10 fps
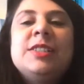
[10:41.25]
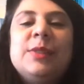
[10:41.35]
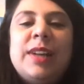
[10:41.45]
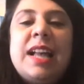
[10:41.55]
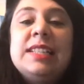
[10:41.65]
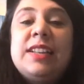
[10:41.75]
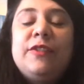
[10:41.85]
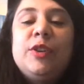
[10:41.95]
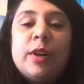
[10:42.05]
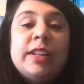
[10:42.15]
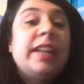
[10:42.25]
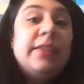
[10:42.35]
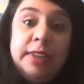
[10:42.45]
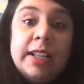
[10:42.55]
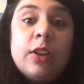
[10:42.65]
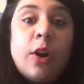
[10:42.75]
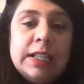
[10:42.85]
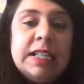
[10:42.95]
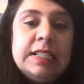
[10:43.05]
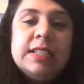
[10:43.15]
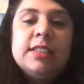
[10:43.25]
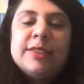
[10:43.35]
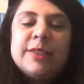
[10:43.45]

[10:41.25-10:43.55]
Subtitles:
So guys, if you want, and even on LinkedIn.